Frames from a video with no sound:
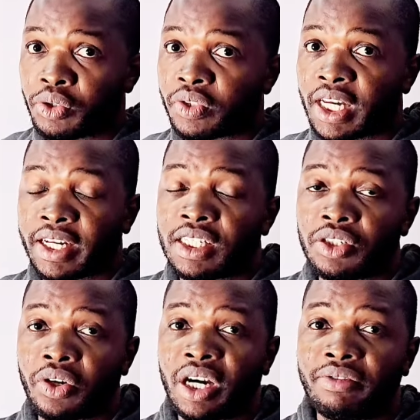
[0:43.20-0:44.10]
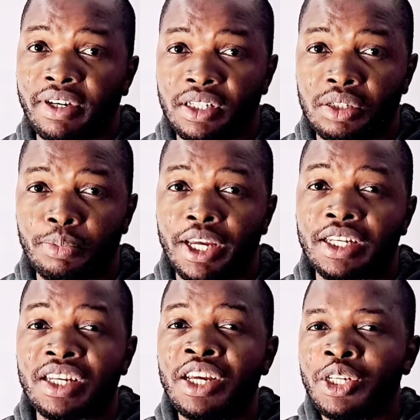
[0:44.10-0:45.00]
you're targeting your
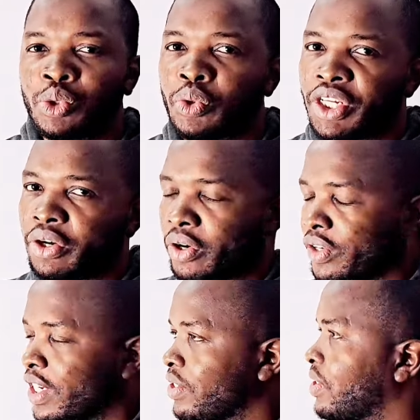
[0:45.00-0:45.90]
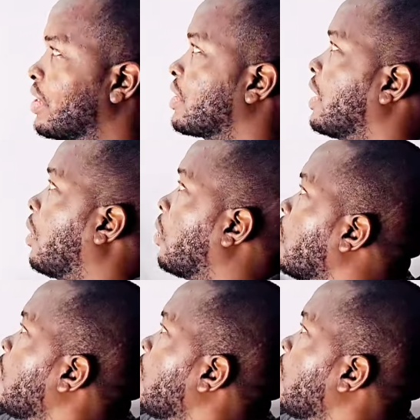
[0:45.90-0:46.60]
advertisement to the audiences. Now,